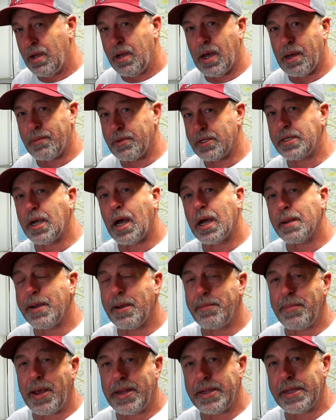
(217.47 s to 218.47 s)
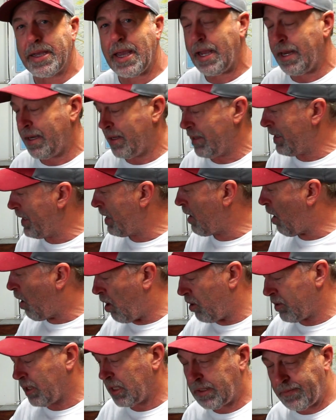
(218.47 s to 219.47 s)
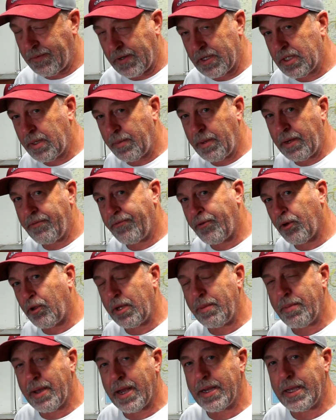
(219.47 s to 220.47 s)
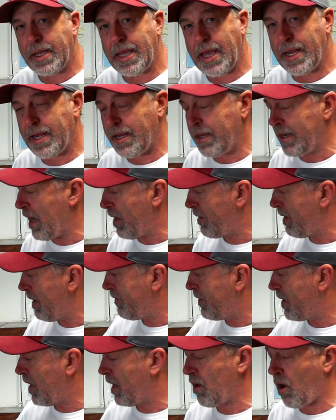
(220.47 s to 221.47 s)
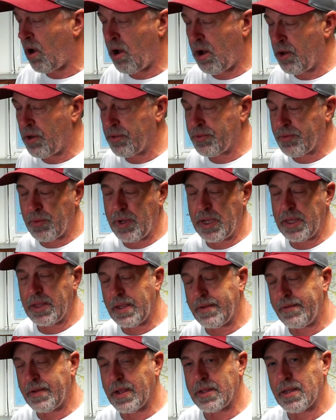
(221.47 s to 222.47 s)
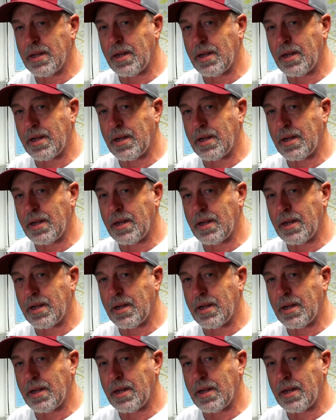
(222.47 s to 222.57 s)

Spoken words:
I'm going to talk about medicated. All these fish have been fully medicated. Now they've done all 3. They've done the